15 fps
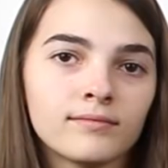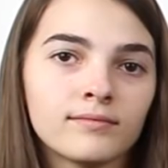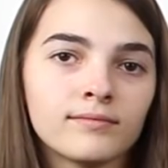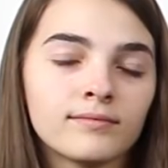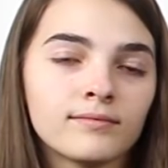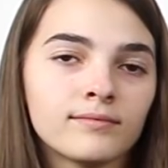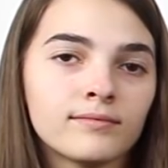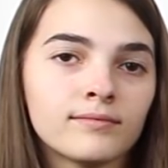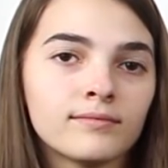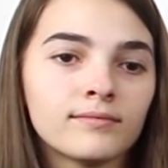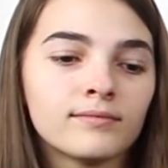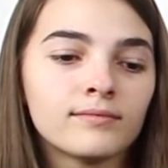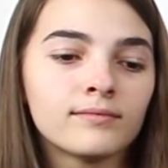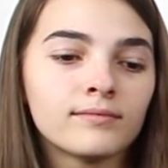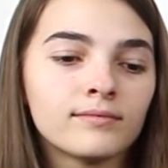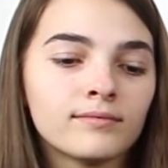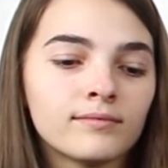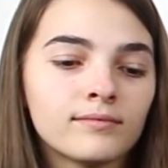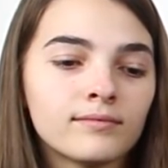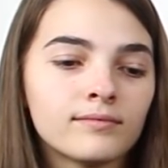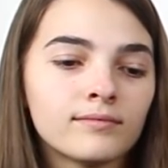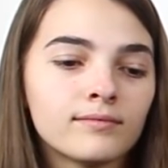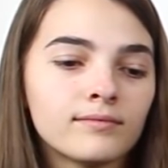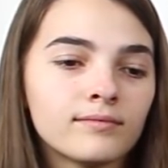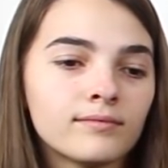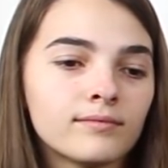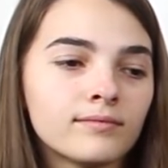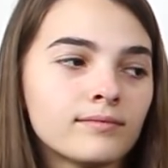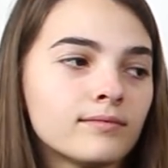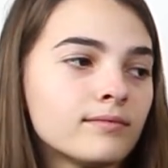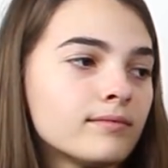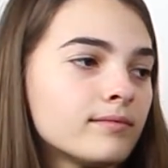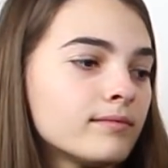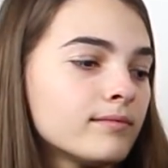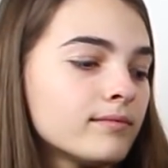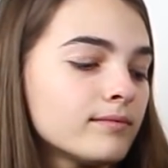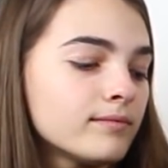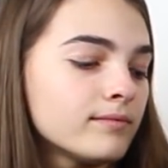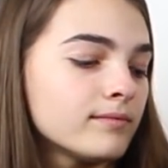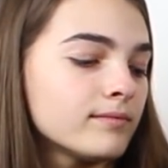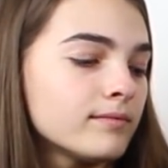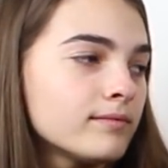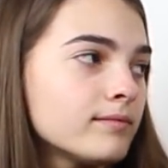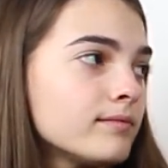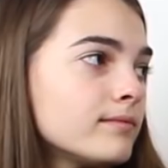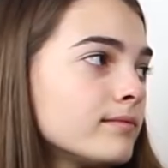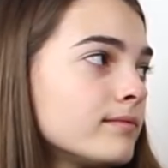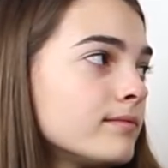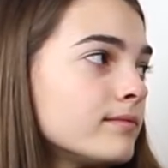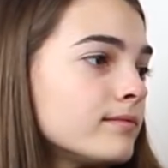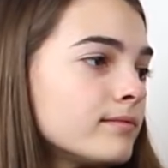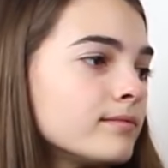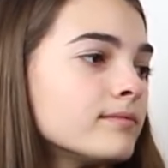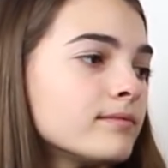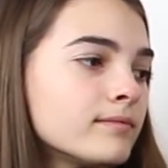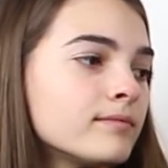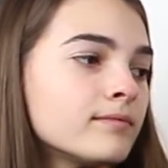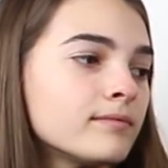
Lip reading: (silent)